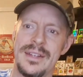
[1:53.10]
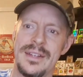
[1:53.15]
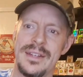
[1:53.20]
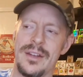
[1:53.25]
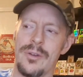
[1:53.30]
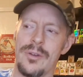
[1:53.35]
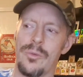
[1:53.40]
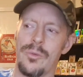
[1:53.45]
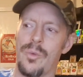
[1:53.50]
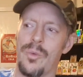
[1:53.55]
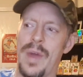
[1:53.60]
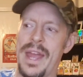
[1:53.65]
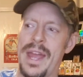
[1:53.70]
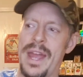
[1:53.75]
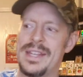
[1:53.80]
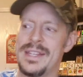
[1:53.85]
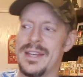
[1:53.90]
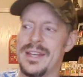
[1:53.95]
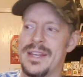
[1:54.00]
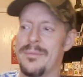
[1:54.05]

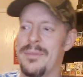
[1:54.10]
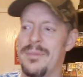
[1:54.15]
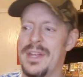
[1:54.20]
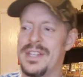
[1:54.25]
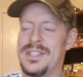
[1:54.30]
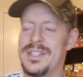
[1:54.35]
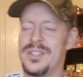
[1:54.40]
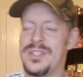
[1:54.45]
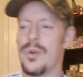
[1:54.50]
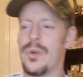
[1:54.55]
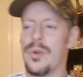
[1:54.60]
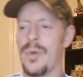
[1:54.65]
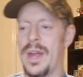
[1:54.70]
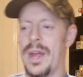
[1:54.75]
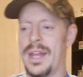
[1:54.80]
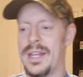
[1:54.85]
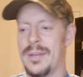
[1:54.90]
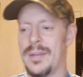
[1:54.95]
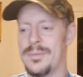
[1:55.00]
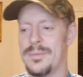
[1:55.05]
random, it's so
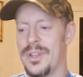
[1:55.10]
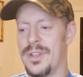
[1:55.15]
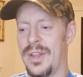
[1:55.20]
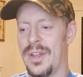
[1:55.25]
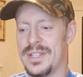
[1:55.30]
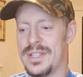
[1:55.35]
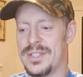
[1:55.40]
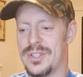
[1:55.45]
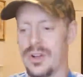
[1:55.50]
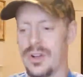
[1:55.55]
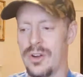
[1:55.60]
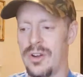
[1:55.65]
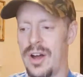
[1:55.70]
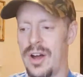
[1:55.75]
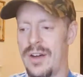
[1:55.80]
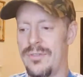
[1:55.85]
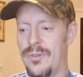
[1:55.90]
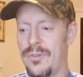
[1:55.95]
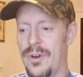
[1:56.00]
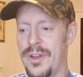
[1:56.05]
random. So to start
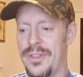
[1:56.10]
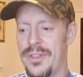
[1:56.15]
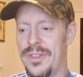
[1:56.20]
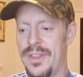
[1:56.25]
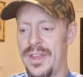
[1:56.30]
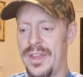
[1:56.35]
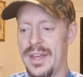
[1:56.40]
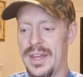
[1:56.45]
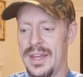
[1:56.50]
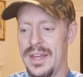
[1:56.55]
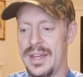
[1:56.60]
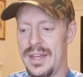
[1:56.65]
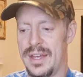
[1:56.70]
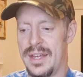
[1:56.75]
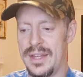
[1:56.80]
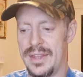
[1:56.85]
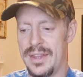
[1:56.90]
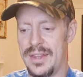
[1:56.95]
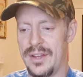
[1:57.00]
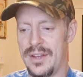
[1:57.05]
off with,
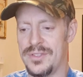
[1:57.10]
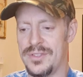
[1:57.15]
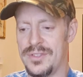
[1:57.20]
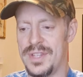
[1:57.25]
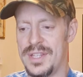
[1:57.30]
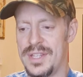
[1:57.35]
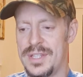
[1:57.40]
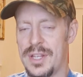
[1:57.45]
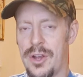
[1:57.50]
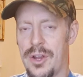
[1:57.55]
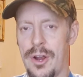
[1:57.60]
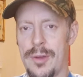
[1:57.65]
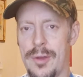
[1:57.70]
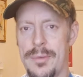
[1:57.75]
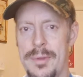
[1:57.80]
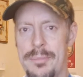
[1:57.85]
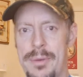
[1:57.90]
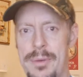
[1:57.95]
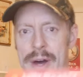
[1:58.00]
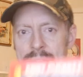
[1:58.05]
there's this
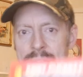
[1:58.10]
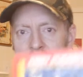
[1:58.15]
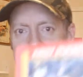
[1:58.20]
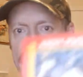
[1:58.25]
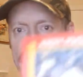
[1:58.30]
Kirby Puckett